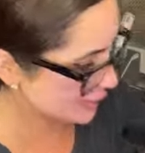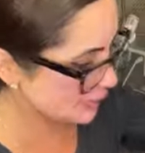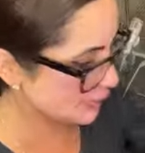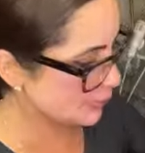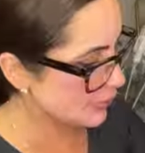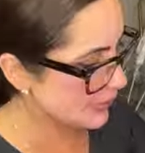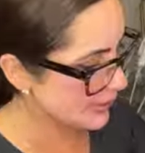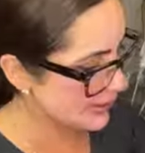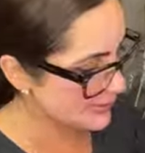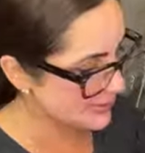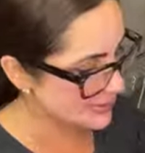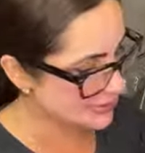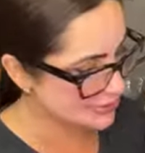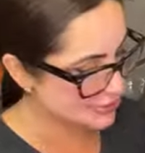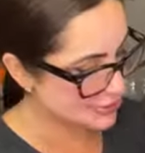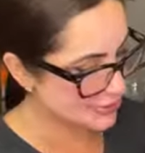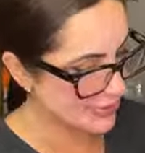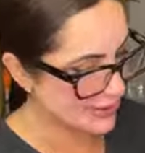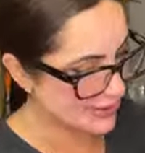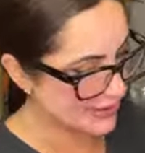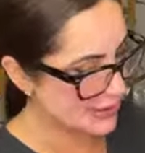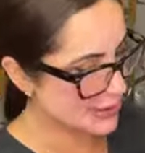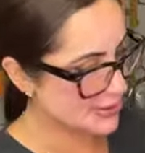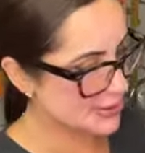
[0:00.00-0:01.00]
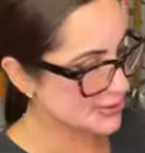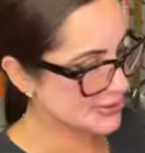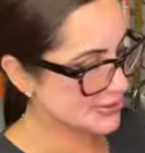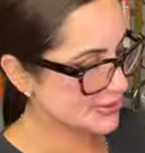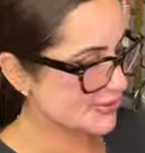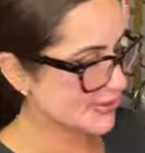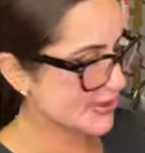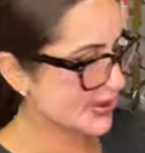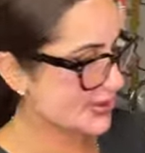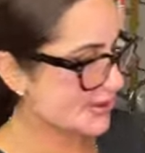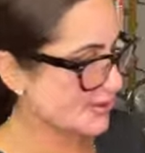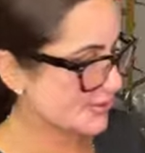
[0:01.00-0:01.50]
What I'm gonna do right now is
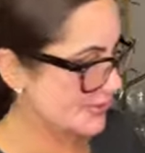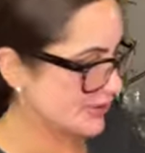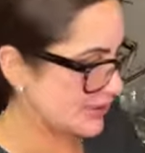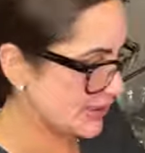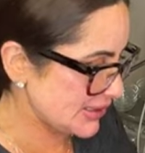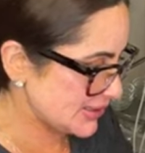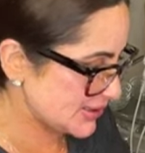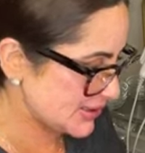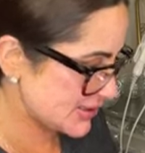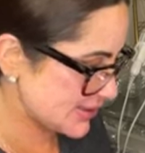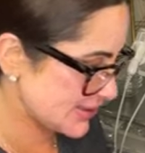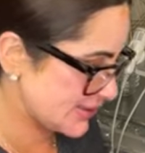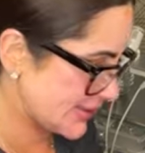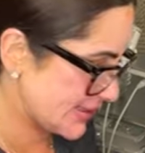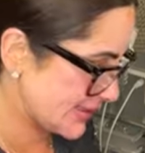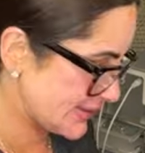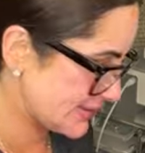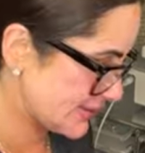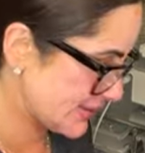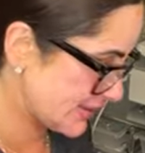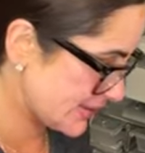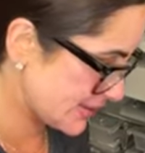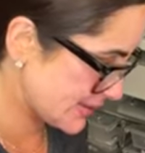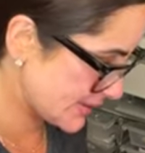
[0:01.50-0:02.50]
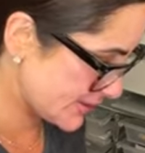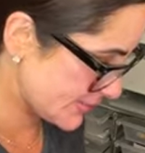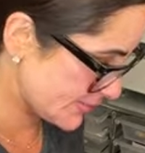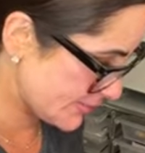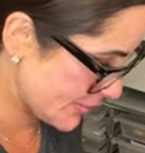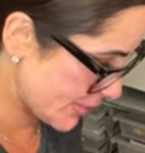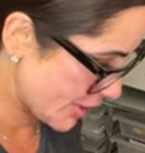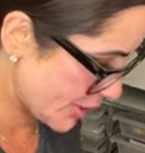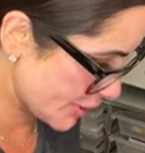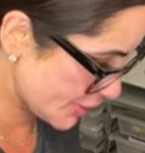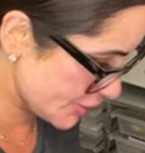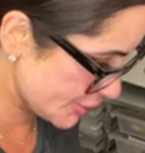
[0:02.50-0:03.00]
write on these that I did this
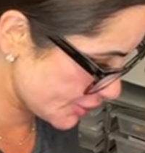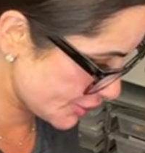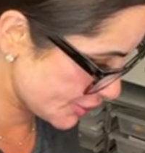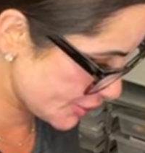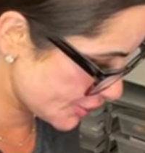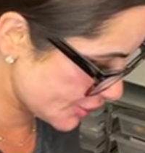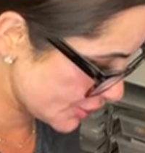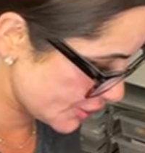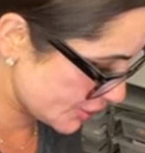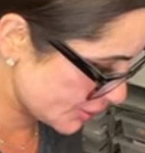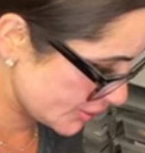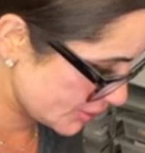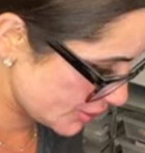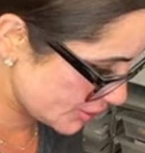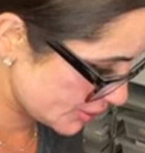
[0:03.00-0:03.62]
March